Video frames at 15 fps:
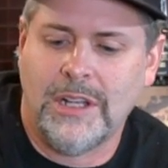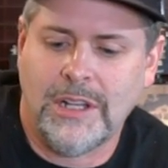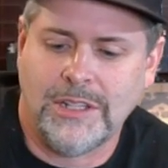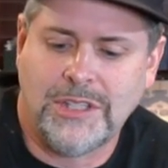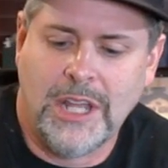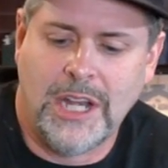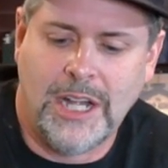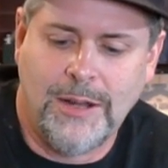
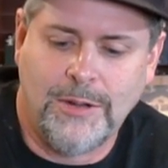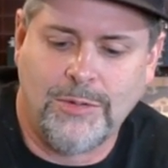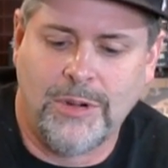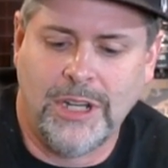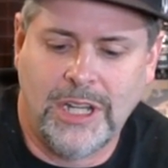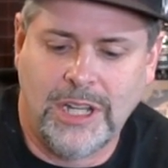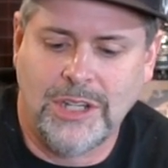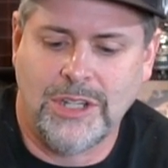set it up to where
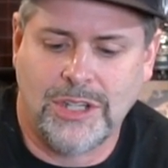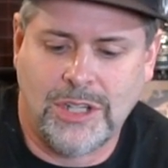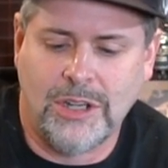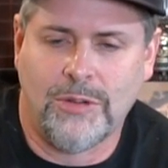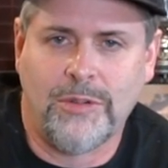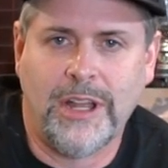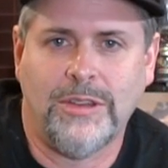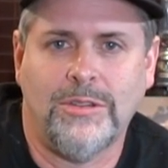you can just go
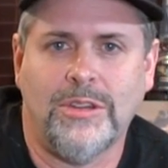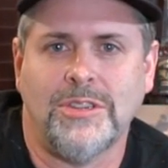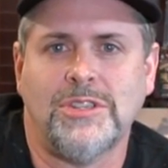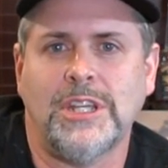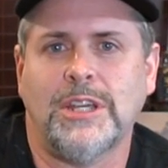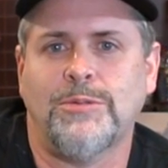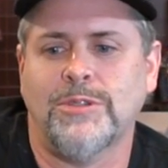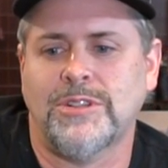right to the
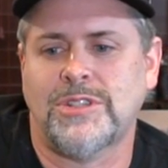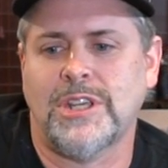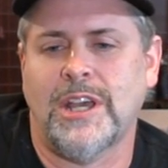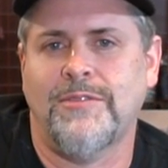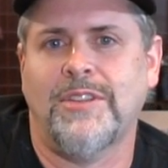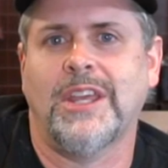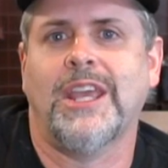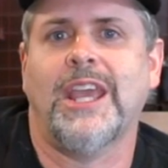sequence
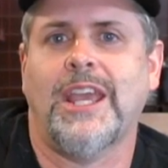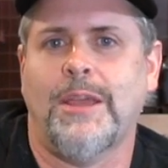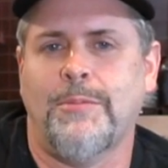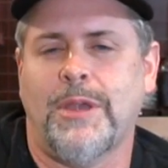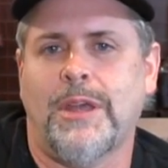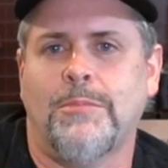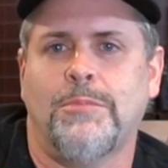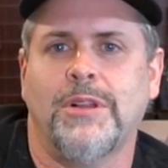of the game
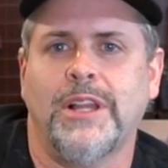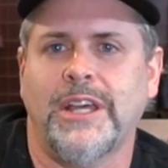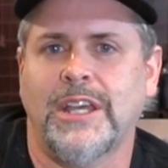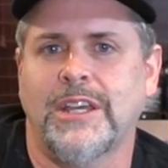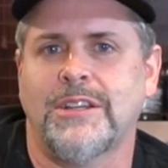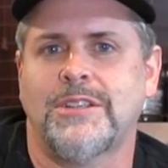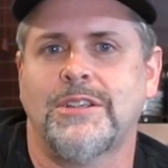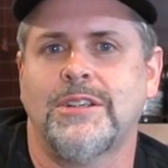and play
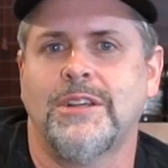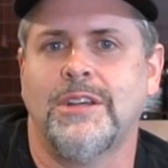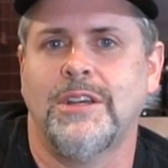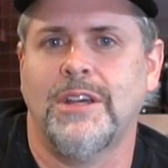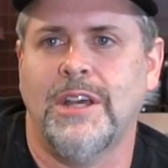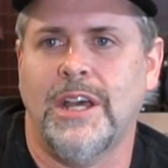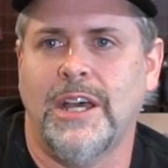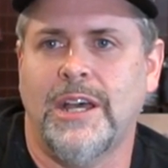it.
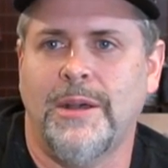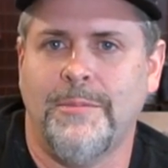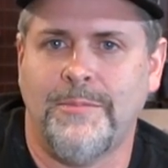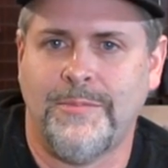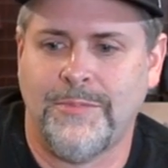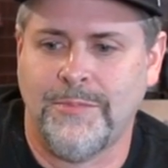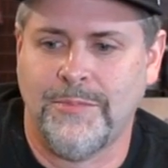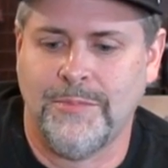
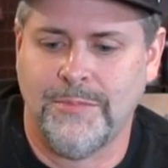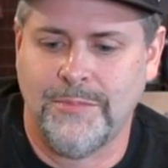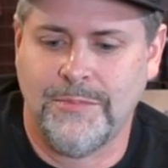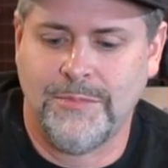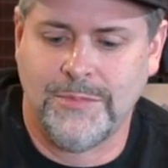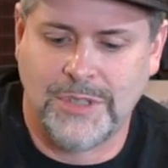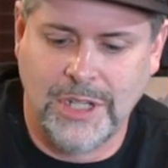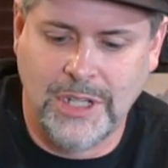
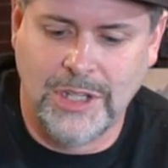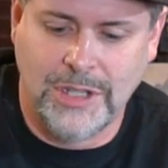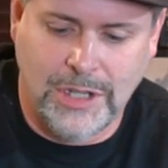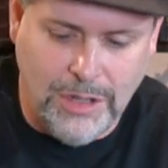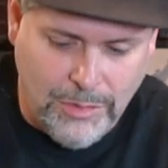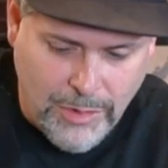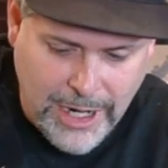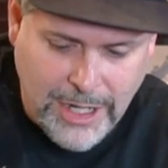So you just
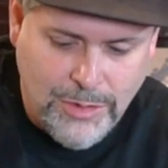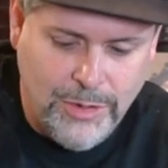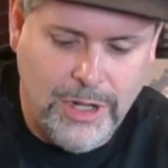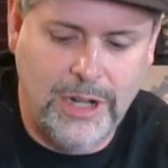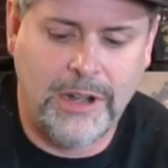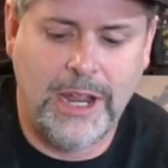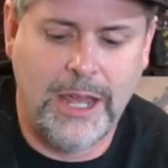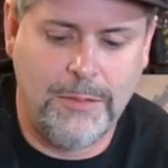go right to where
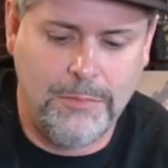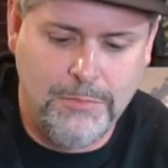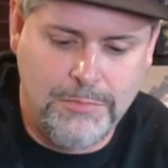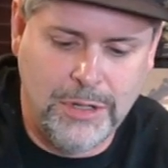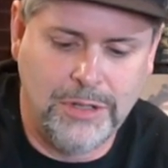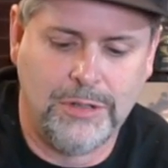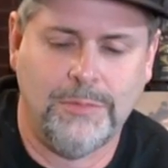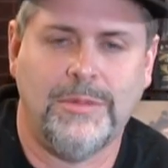you're at.
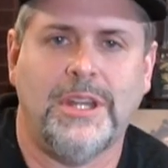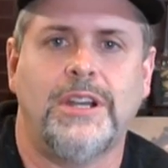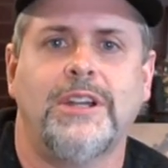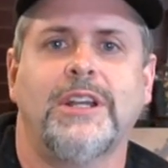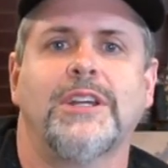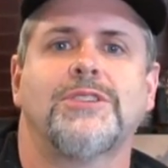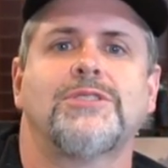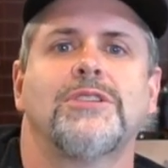Boom, there it
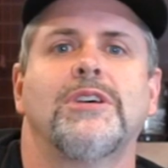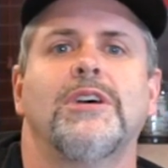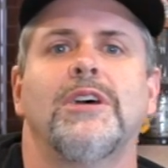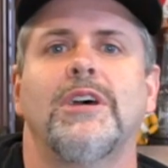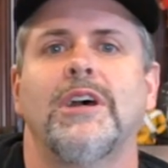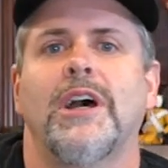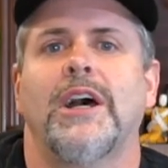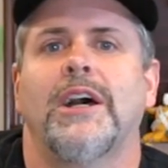is.
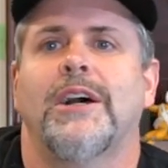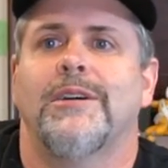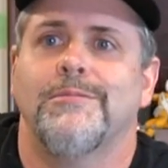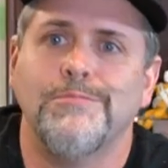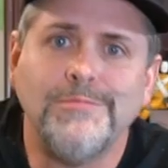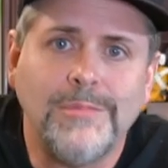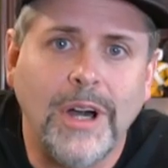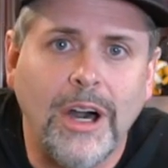
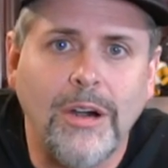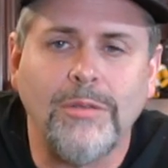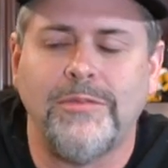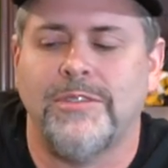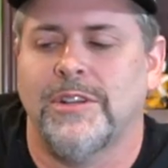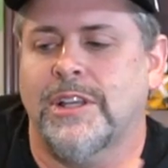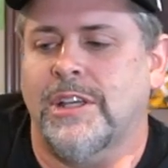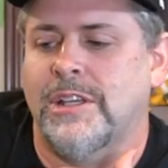
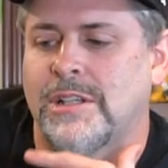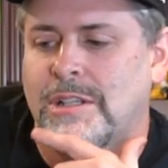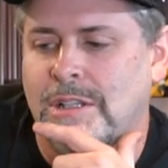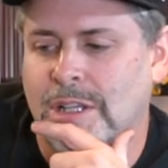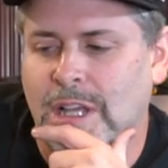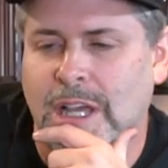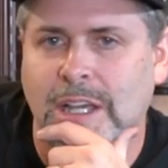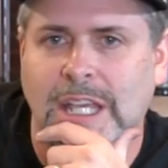Hopefully.
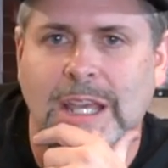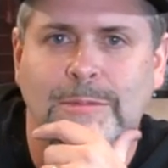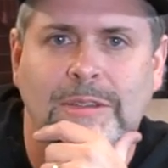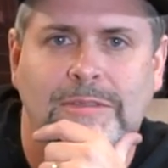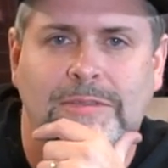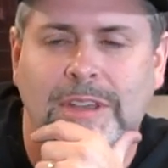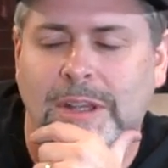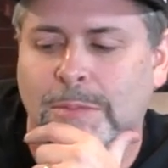Give me
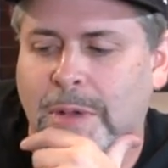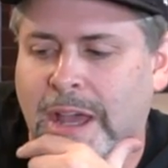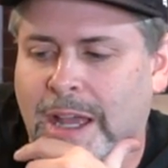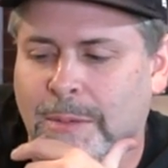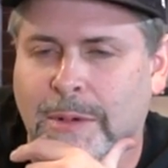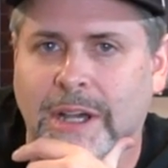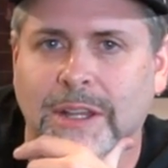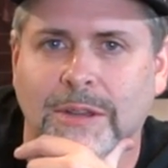
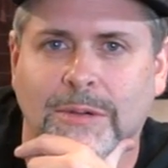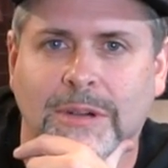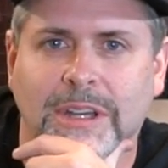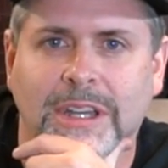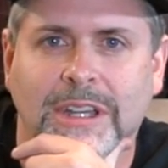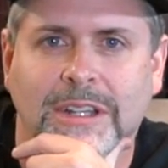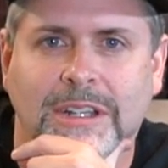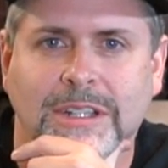feedback, by the
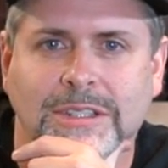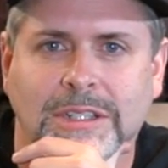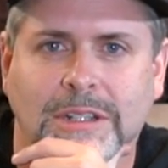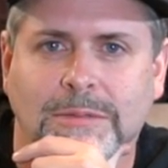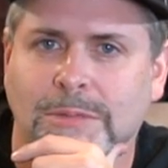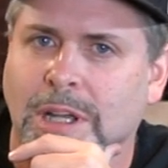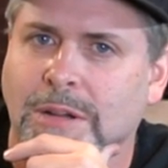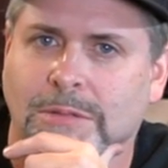way, because
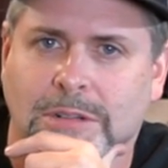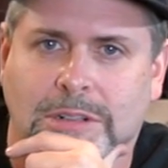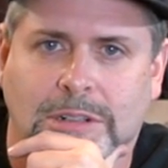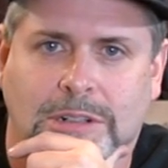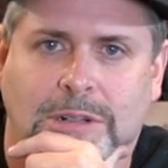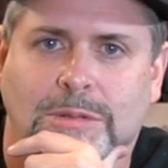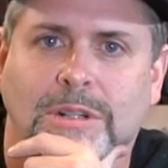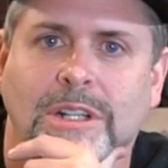I
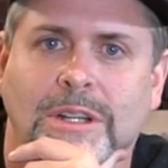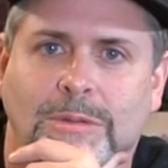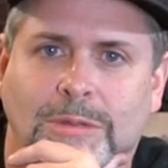worked really,